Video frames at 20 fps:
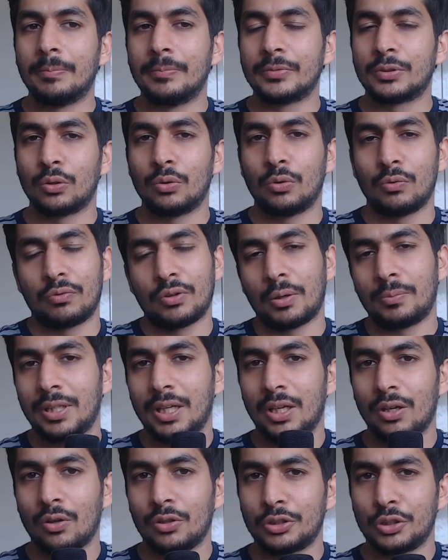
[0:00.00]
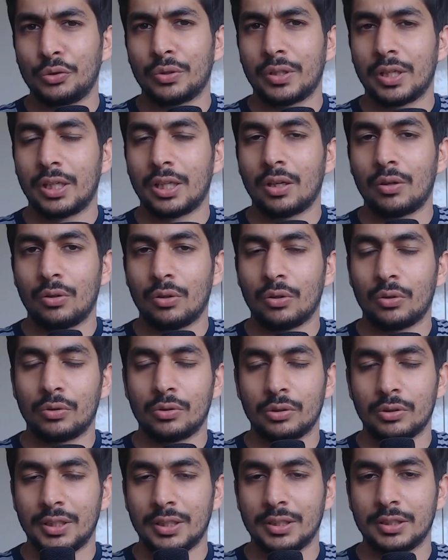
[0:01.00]
So from there also you can
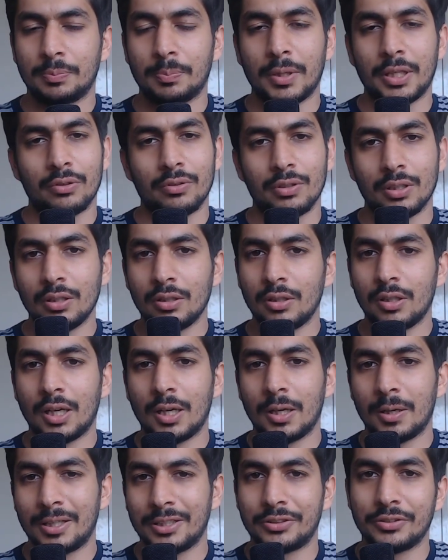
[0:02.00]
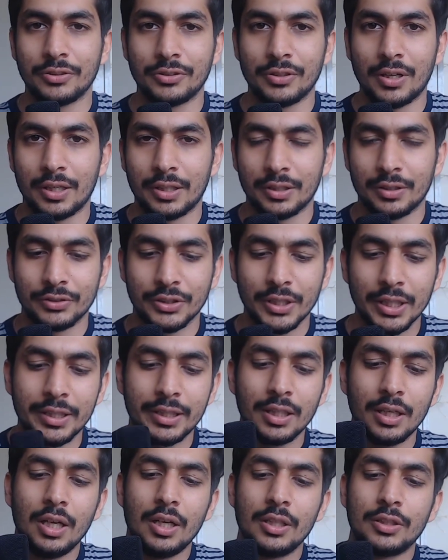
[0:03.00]
download these particular research articles, right?